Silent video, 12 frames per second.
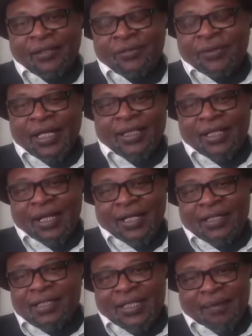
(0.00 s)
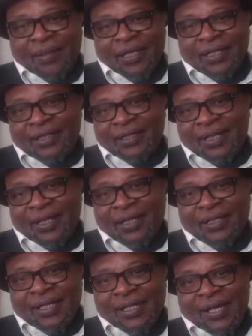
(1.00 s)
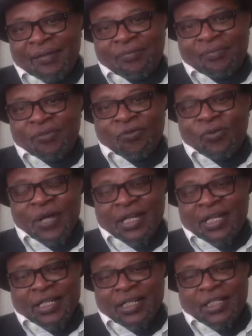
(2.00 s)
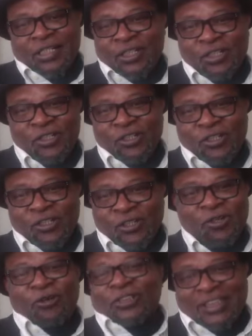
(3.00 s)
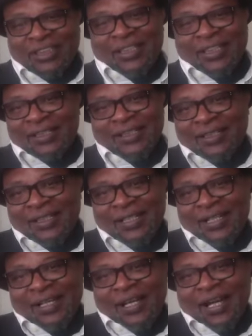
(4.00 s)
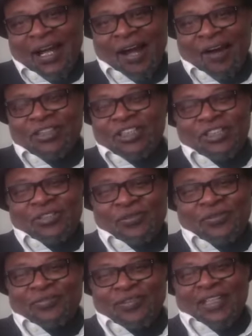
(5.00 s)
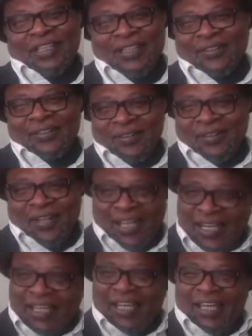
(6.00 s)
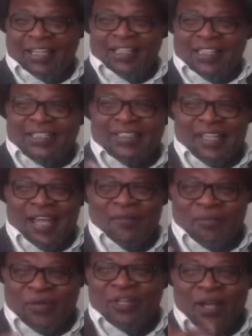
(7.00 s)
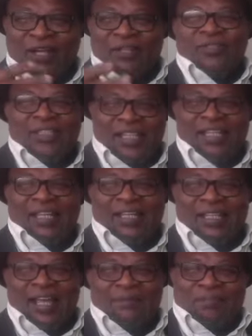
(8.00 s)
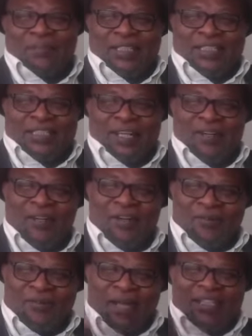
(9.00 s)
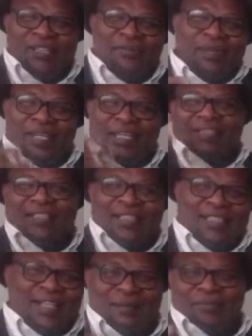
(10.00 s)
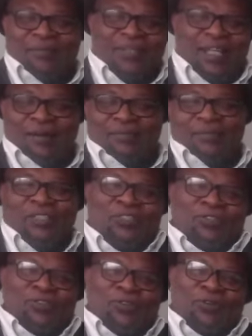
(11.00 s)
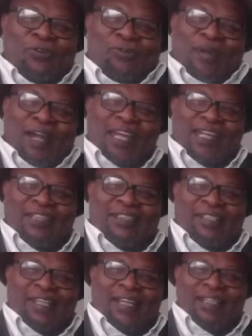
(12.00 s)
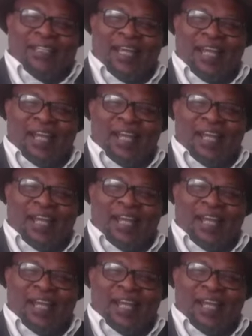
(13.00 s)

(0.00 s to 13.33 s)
Queen Elizabeth and came wearing your shirt. How did Indeed. you feel? You know, and each time when you are looking at that picture, what images come come into your mind and